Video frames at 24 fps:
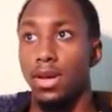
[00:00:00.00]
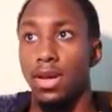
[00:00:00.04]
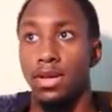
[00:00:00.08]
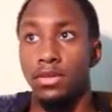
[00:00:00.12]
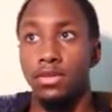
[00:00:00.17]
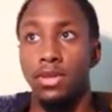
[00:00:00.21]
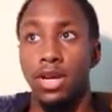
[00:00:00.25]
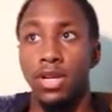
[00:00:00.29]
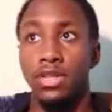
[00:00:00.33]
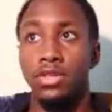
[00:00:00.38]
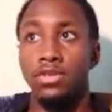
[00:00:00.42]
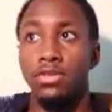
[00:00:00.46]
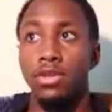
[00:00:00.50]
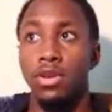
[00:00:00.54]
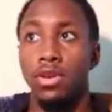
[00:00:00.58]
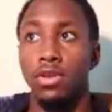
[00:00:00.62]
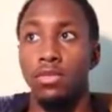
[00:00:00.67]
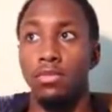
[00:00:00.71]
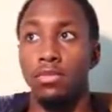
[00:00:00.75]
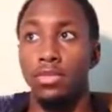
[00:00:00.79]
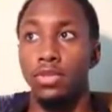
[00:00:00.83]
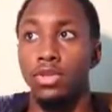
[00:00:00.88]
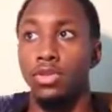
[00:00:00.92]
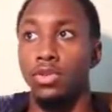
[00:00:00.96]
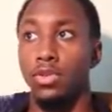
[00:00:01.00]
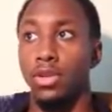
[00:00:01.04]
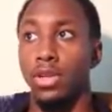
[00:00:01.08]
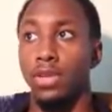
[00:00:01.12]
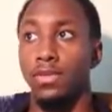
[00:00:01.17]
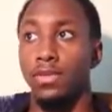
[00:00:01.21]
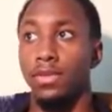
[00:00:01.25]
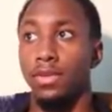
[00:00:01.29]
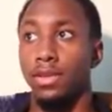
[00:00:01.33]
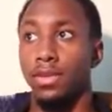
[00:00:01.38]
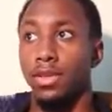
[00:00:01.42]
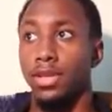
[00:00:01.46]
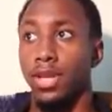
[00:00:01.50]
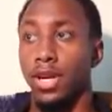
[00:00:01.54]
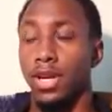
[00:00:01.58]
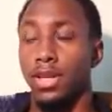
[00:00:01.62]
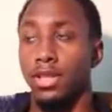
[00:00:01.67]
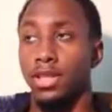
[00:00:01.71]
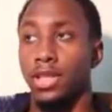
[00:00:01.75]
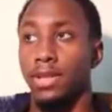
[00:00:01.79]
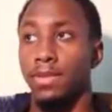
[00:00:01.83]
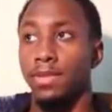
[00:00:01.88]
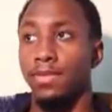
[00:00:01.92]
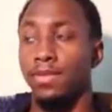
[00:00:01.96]
I do I do know majority of the entire
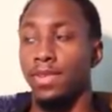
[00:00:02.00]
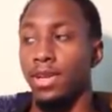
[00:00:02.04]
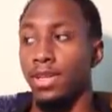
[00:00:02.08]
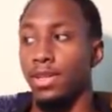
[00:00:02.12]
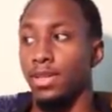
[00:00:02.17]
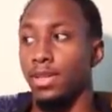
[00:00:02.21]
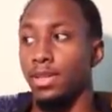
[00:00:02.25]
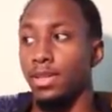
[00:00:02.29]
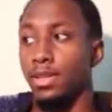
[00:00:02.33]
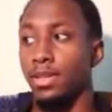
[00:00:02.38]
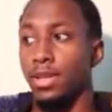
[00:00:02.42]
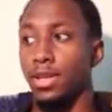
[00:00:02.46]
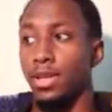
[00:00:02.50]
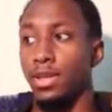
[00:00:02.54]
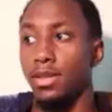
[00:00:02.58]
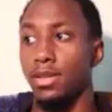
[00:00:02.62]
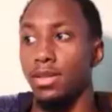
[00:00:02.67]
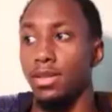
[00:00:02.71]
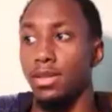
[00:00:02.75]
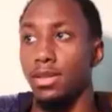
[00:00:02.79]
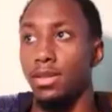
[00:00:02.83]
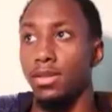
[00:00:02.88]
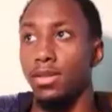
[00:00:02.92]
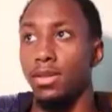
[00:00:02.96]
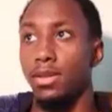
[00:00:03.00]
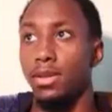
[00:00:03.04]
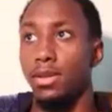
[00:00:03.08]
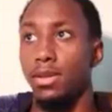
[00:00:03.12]
team, if not the entire team.